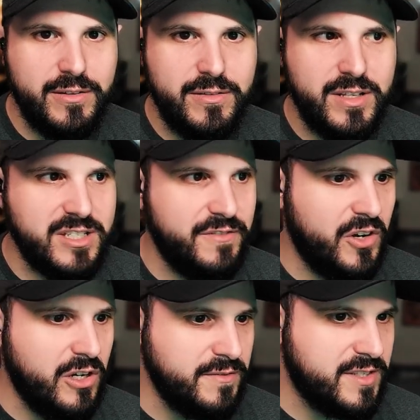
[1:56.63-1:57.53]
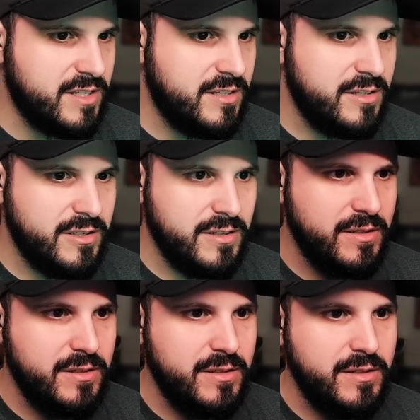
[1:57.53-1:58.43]
Really, this involves. This
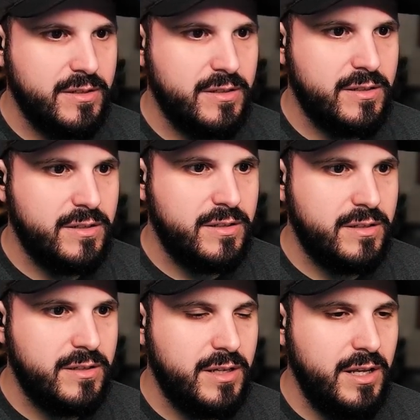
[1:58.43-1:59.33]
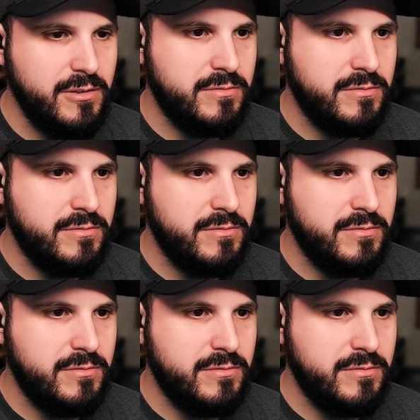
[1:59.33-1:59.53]
place. Oh.